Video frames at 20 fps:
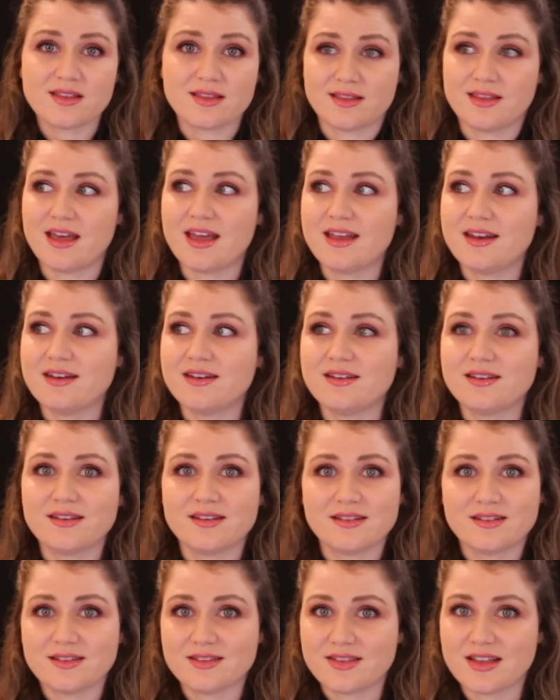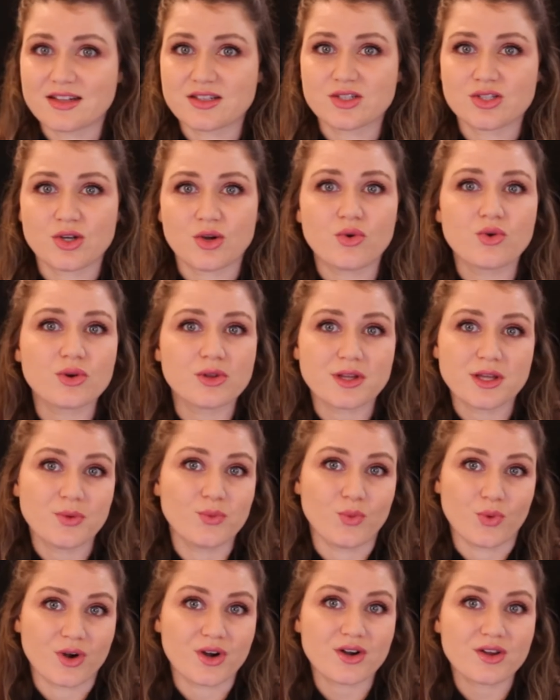then that's totally
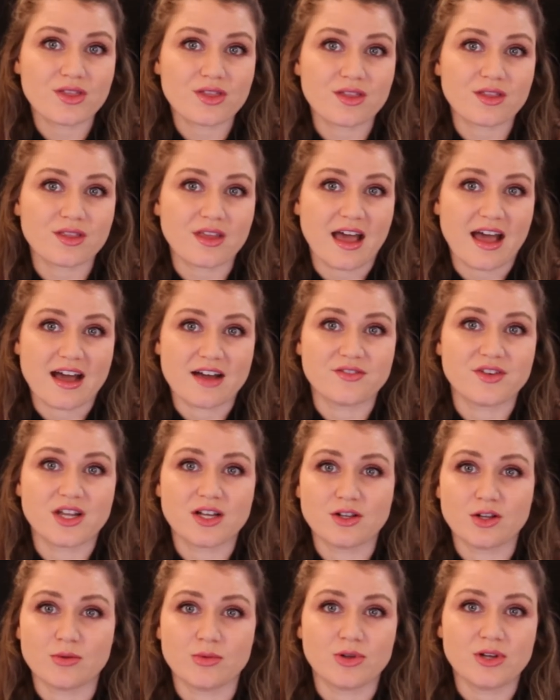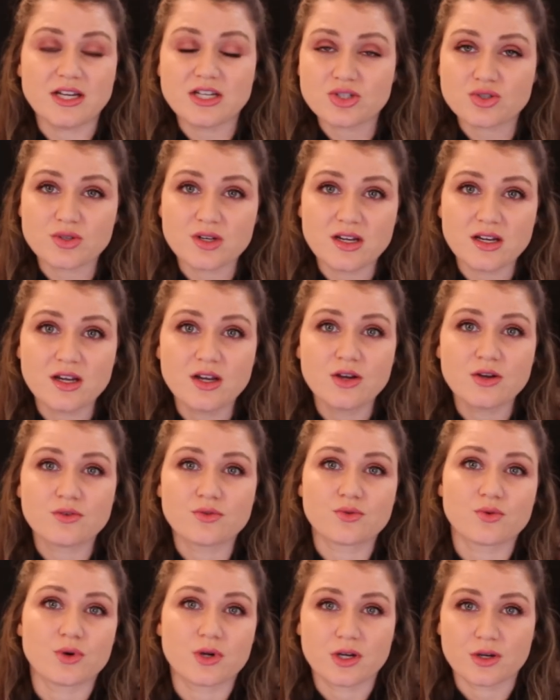worth having global entry
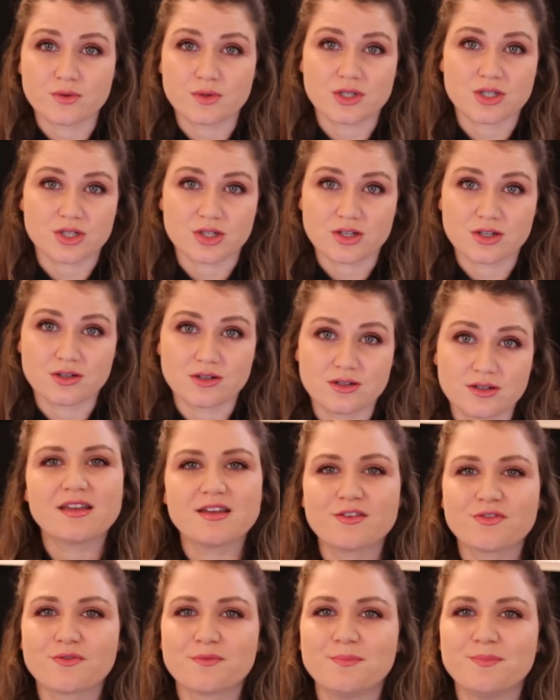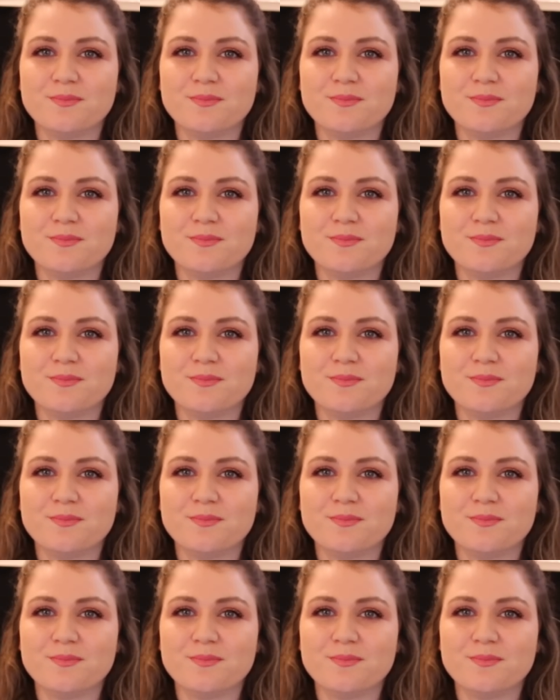for your return. If